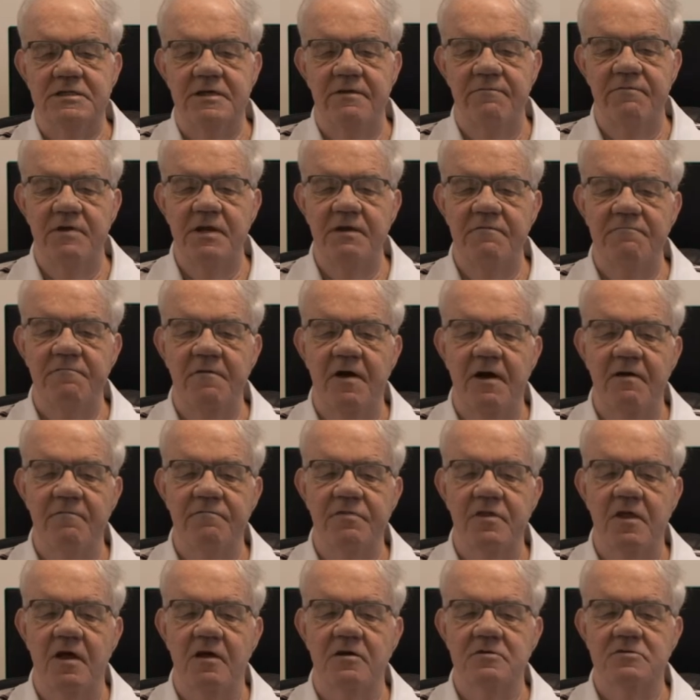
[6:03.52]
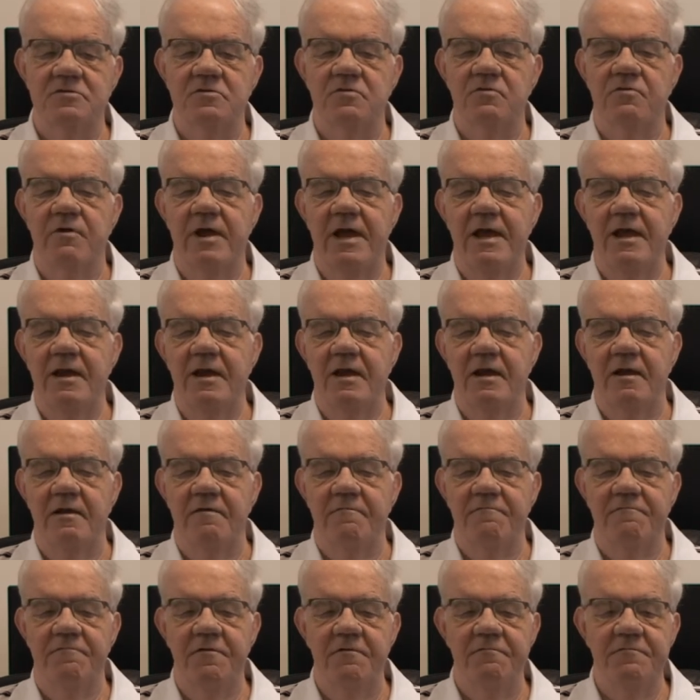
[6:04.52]
75,000 Rand
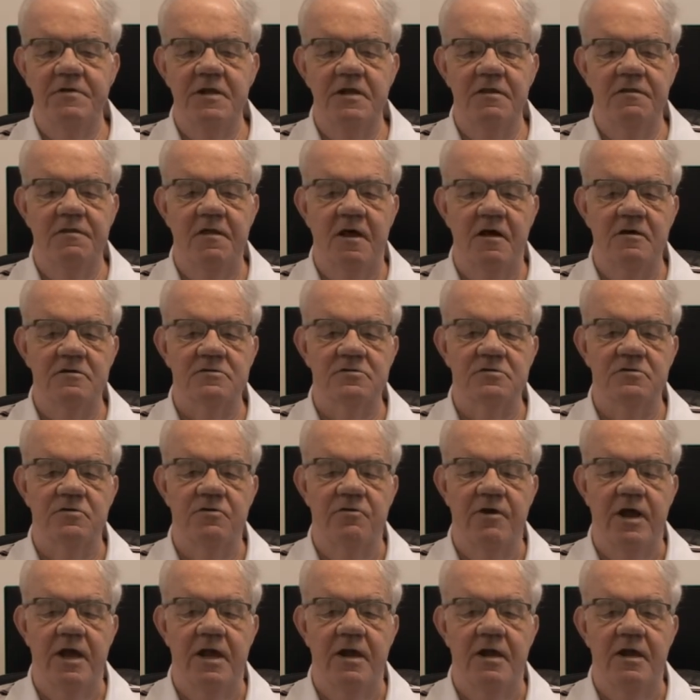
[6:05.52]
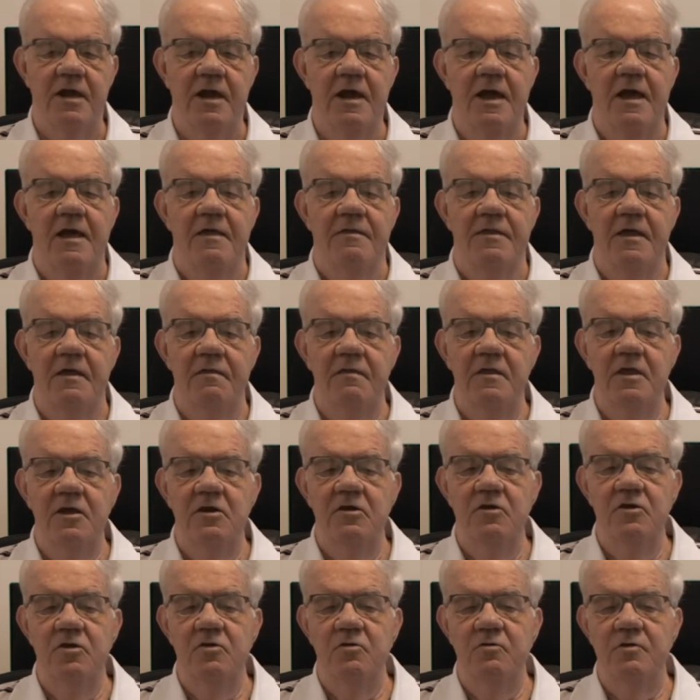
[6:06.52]
and 50,000 Rand, then the
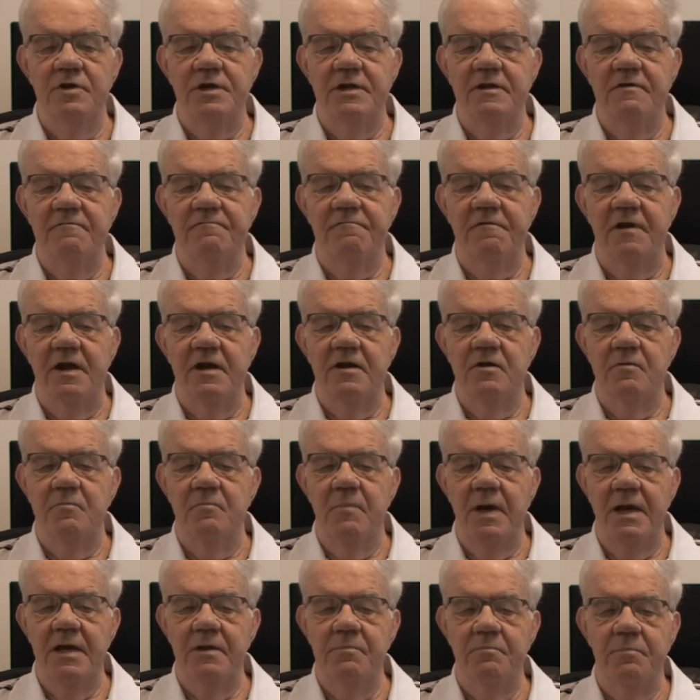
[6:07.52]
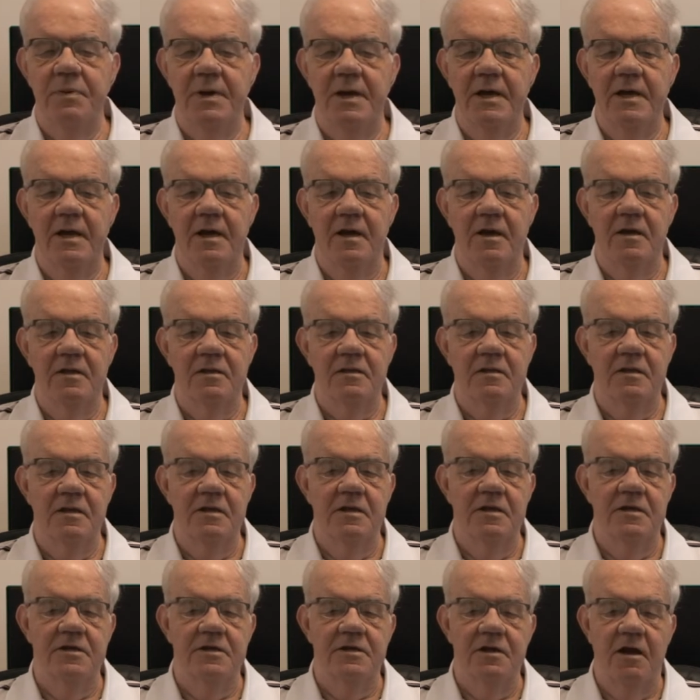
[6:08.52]
annuity fund may pay out
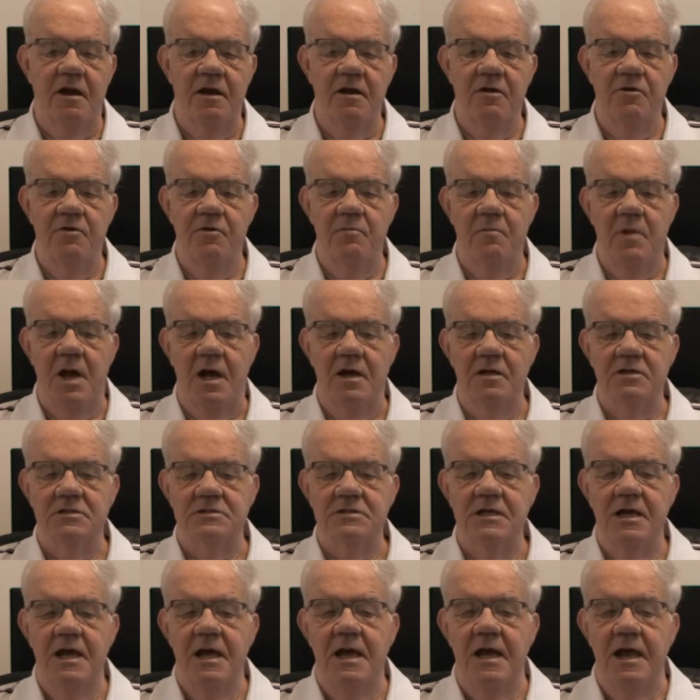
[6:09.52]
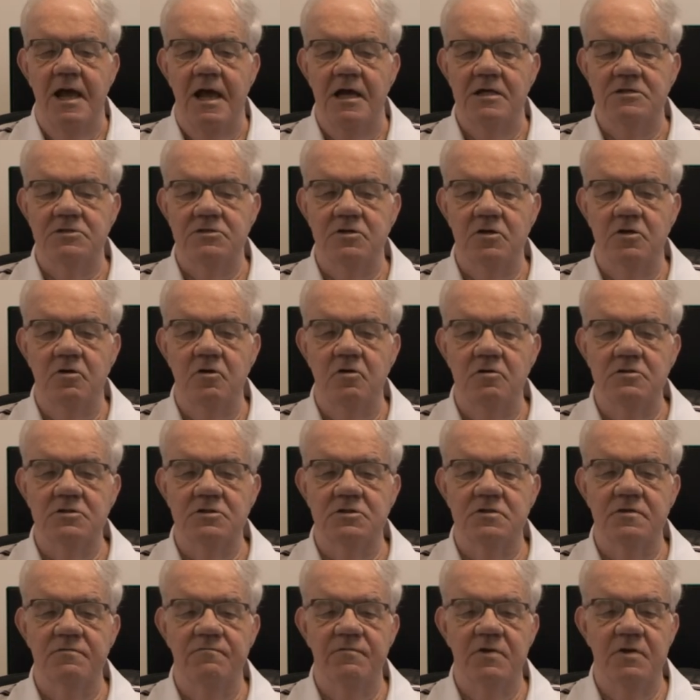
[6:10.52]
the entire amount, as the
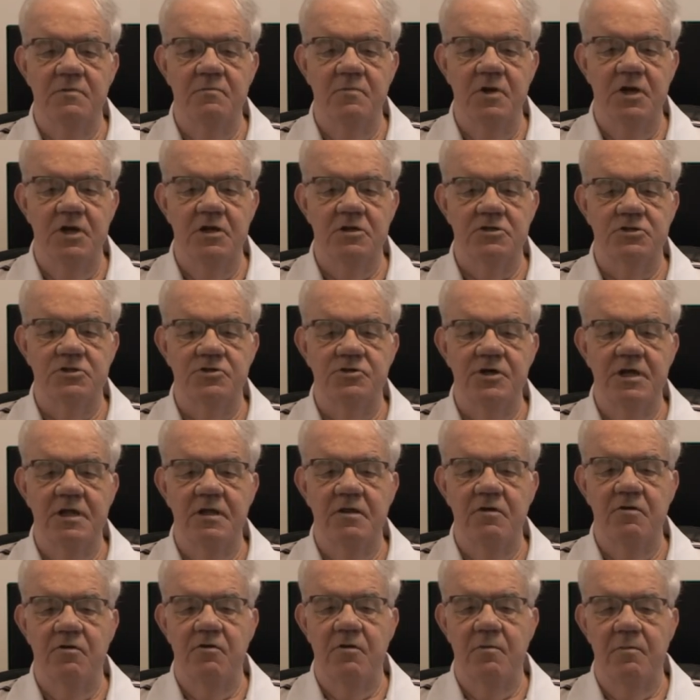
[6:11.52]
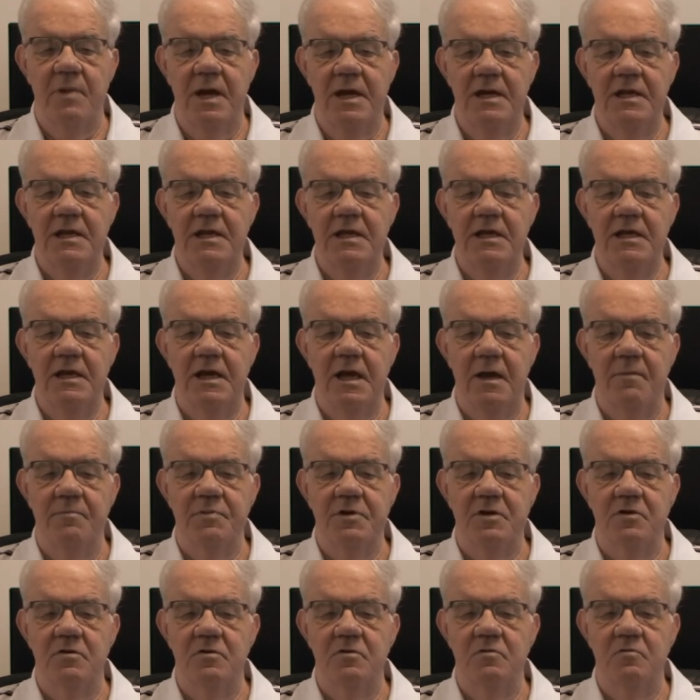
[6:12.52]
costs of administering the remaining
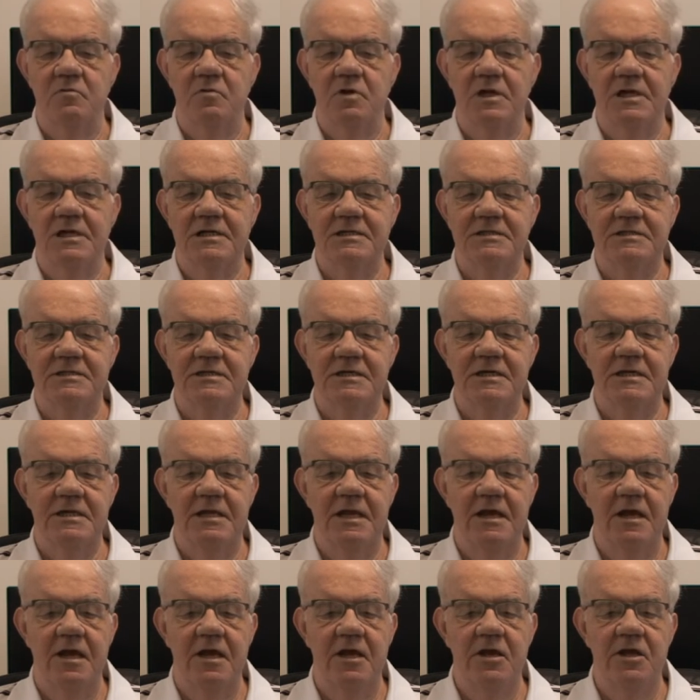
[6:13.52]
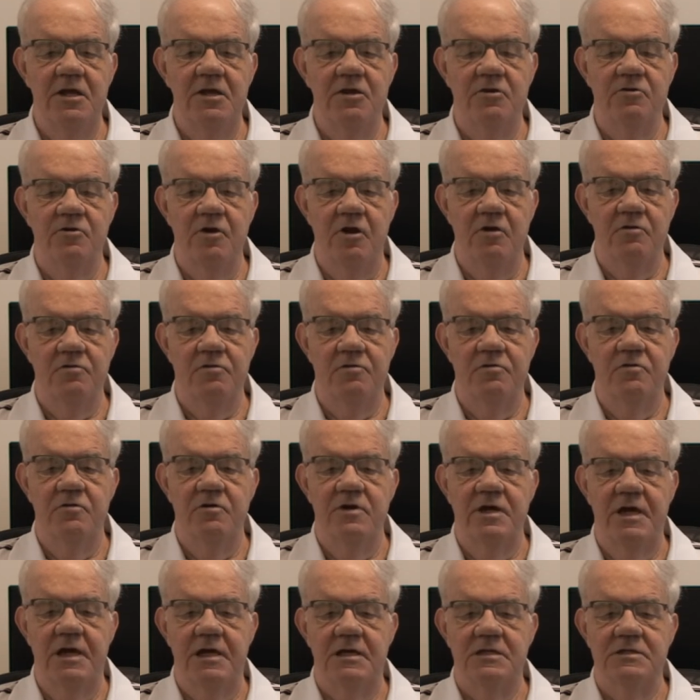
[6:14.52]
capital will exceed any growth you
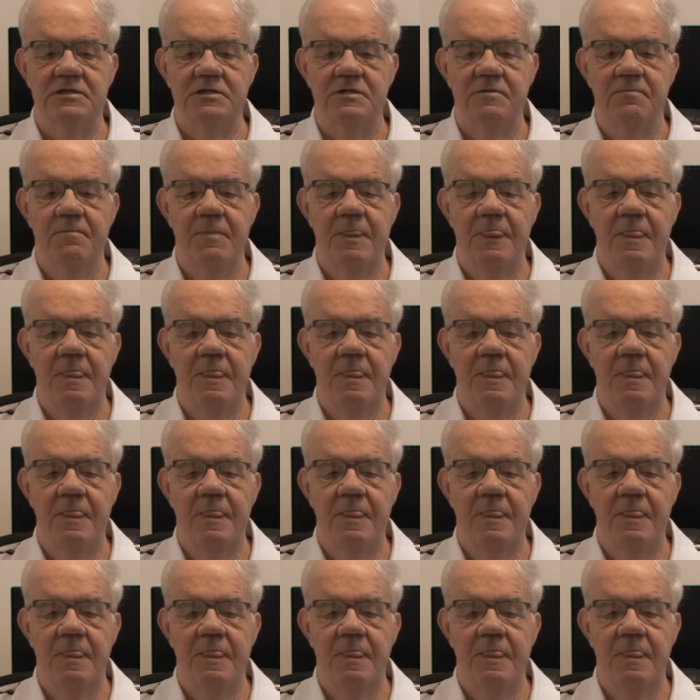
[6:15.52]
get.